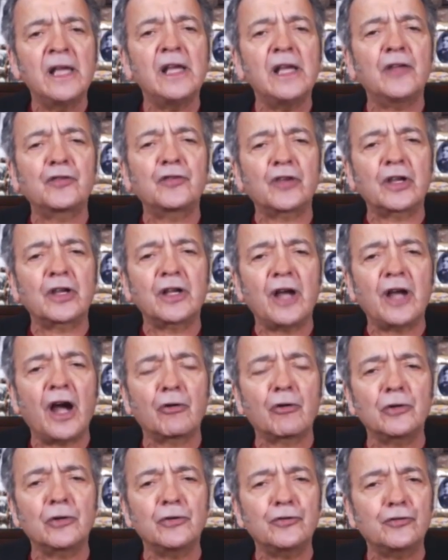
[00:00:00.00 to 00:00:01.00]
It's a
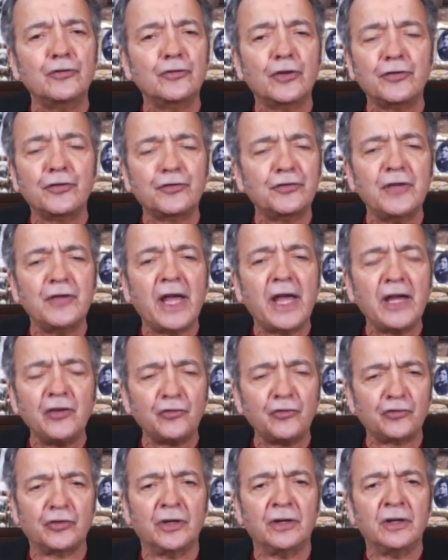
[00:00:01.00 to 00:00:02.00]
courageous
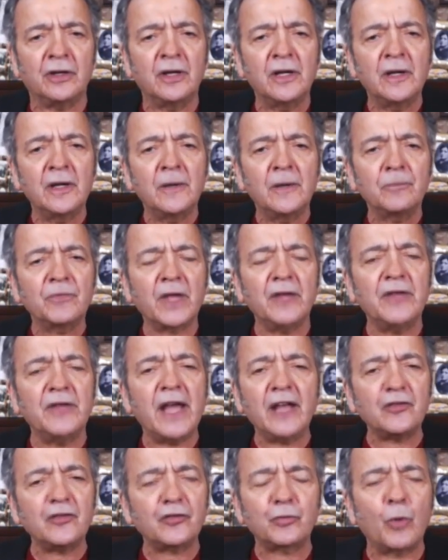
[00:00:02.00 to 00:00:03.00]
nation. And
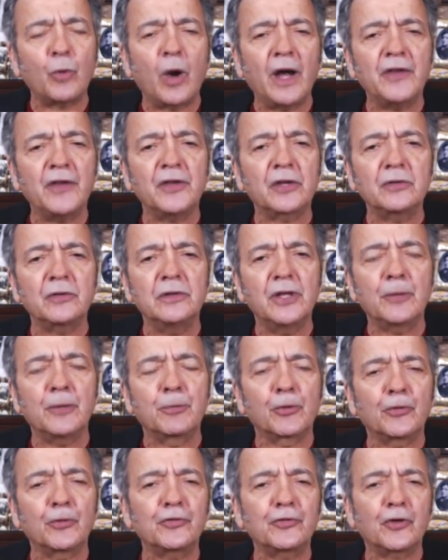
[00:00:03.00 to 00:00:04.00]
that's why the
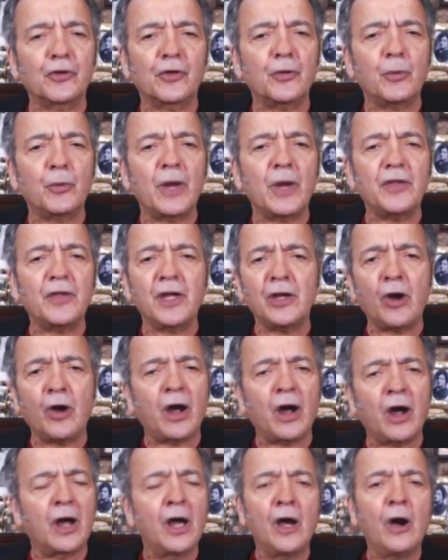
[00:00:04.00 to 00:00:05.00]
liberals are the way they
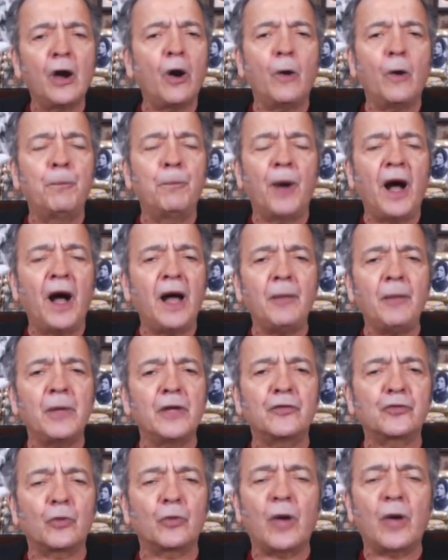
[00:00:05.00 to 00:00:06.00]
are.
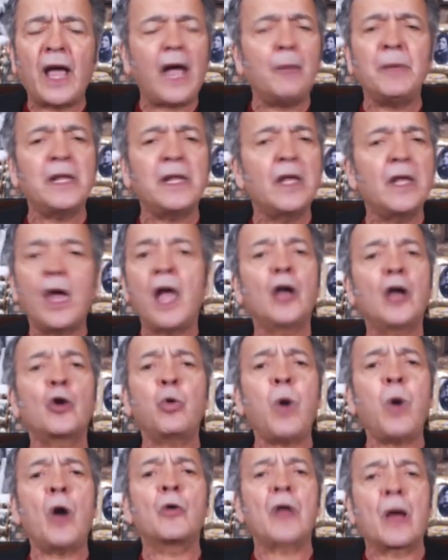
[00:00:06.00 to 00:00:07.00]
Obama is, how many,
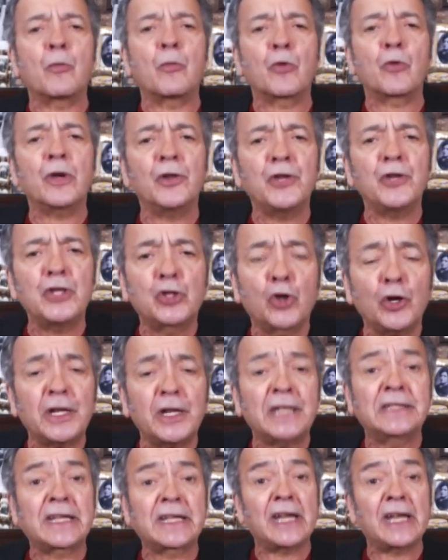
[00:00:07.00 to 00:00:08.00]
quote, I'm really
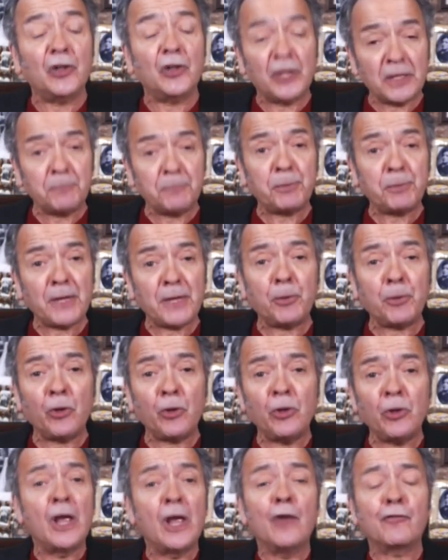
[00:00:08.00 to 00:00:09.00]
good at killing
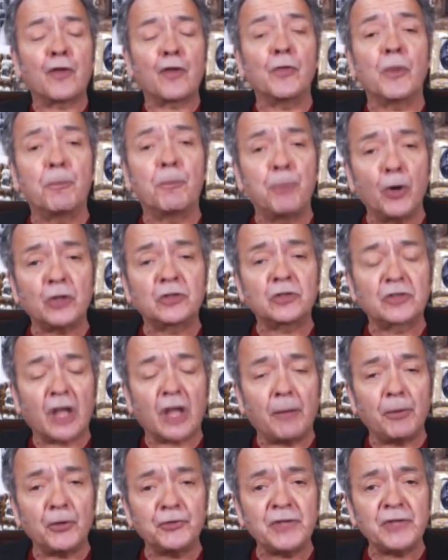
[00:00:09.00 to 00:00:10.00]
people from the book
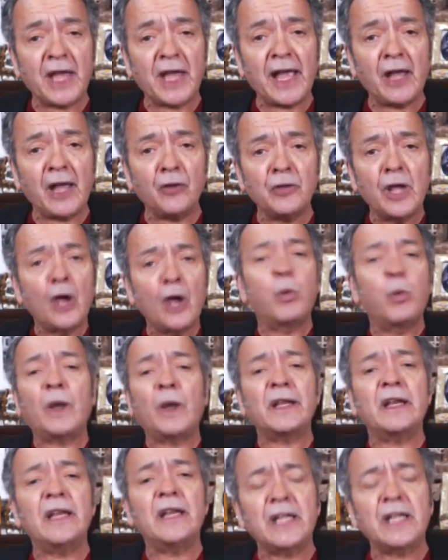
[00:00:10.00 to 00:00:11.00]
Double Down.
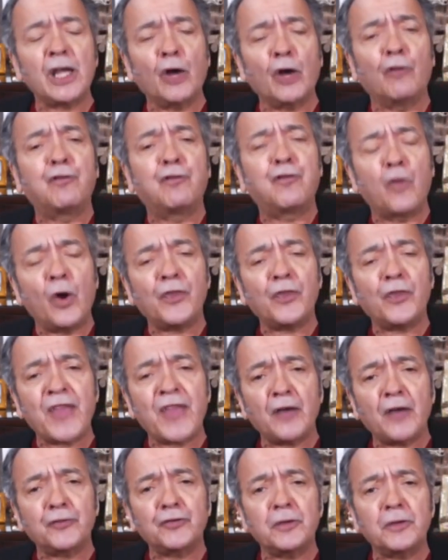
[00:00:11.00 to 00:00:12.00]
What did he kill, four
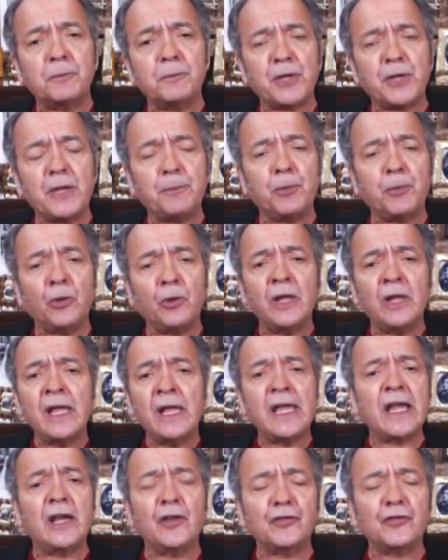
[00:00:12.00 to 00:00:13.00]
thousand people,
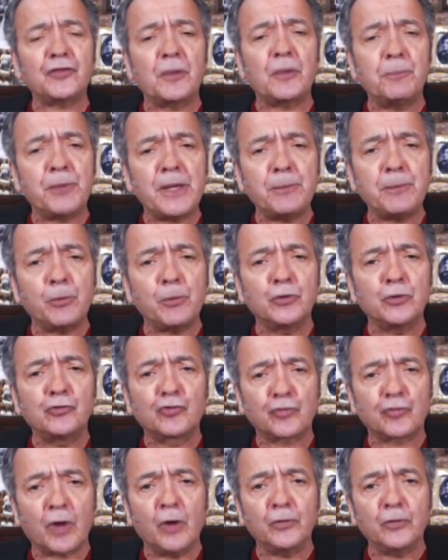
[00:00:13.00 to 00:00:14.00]
innocent people
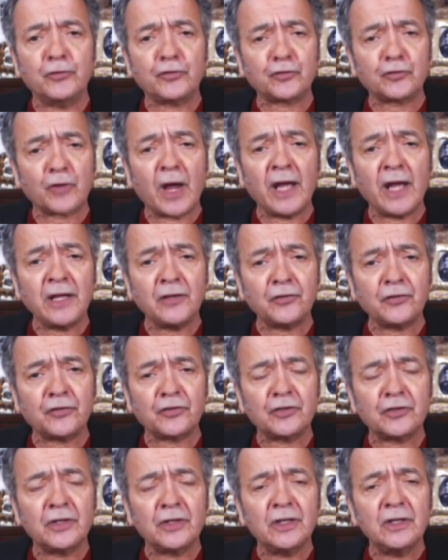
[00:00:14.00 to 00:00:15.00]
with drone
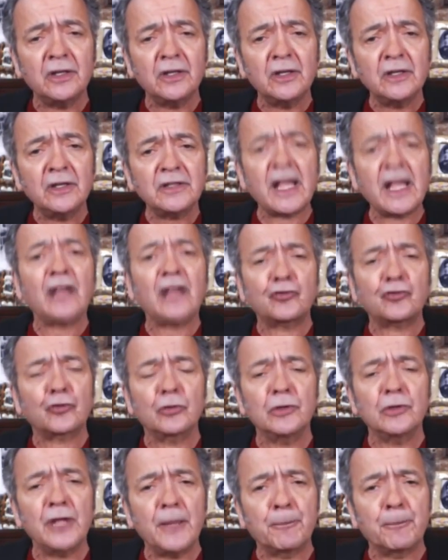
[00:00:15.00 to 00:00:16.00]
strikes? That's
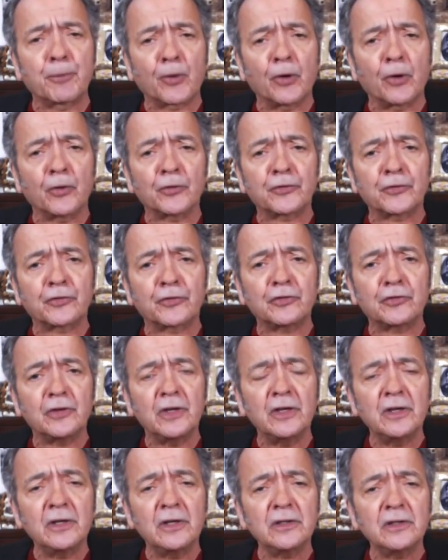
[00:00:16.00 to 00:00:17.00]
your liberals.
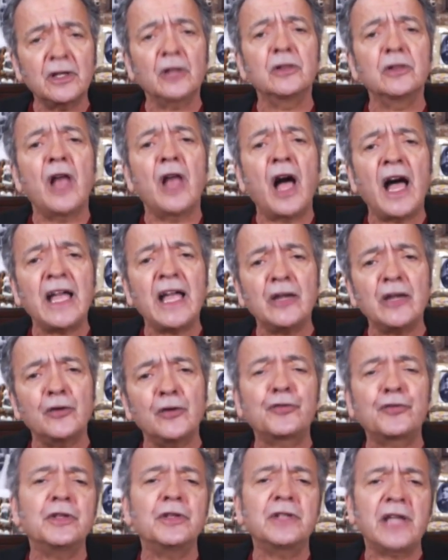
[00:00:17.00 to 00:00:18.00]
They're
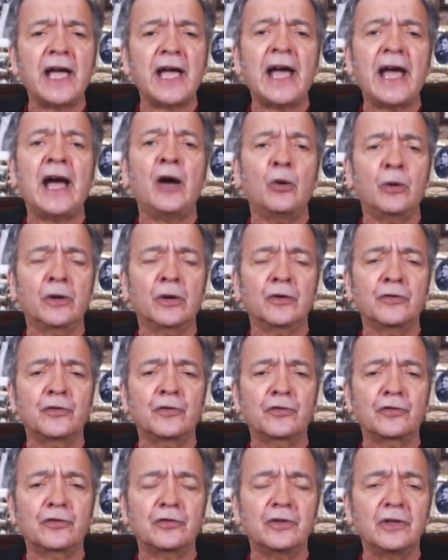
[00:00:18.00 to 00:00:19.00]
liars and
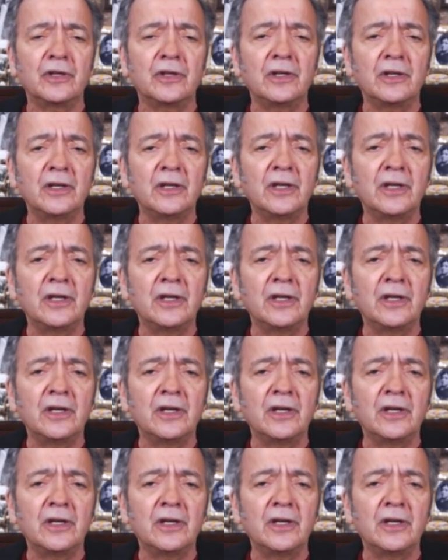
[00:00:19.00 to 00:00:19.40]
cowards.